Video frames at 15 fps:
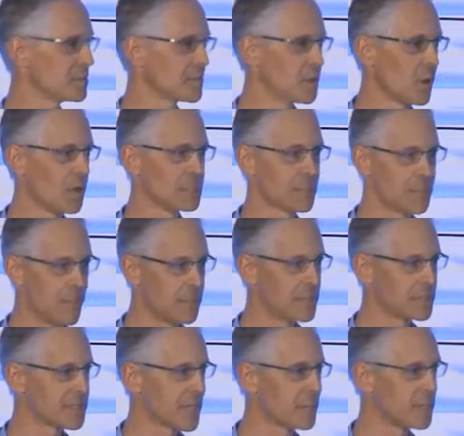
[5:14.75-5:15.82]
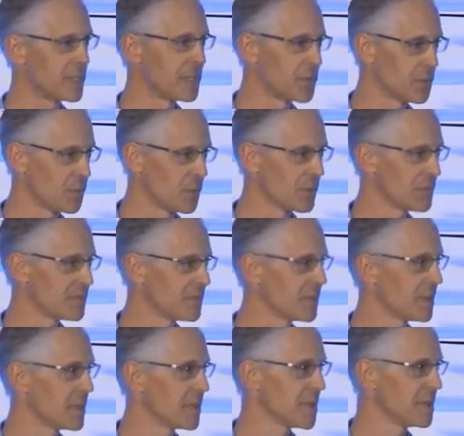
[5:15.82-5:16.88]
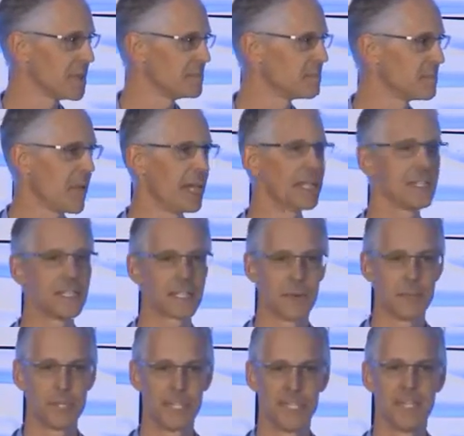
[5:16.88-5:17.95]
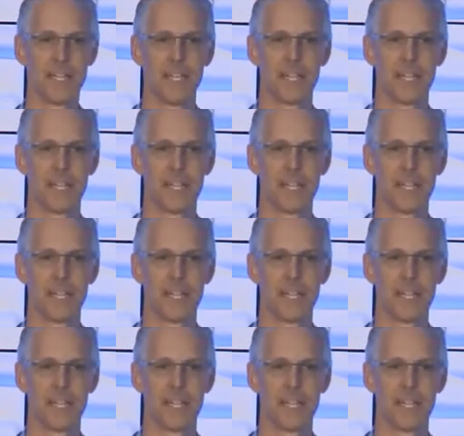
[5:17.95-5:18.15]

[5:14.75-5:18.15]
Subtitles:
launch a payments company or a banking company,